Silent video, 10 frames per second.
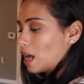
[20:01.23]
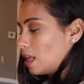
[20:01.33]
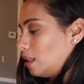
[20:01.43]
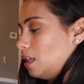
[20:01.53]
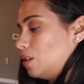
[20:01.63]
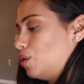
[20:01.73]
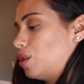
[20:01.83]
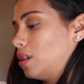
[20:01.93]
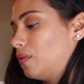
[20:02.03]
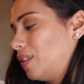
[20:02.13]
not least,
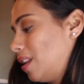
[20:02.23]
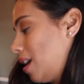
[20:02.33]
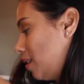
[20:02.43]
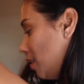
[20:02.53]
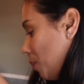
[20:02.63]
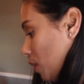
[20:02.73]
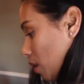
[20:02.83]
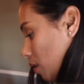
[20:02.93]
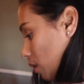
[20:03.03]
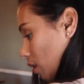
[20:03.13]
just for like some
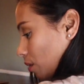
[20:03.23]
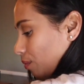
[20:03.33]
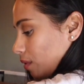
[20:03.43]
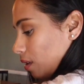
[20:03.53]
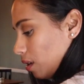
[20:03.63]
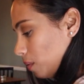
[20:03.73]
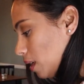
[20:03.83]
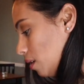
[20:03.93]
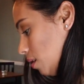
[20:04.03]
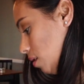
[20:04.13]
good old, oh, you know what?